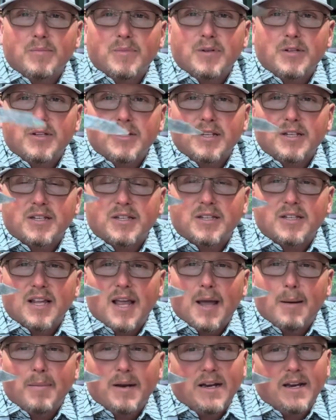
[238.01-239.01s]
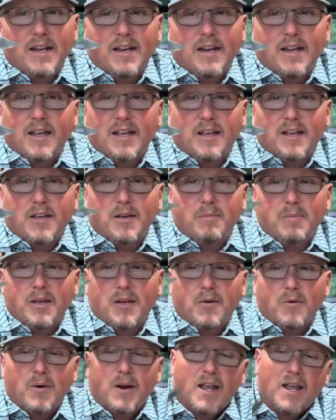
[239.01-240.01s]
It's just, I mean, it could be
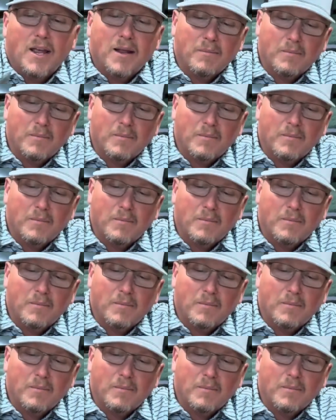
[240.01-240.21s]
correct,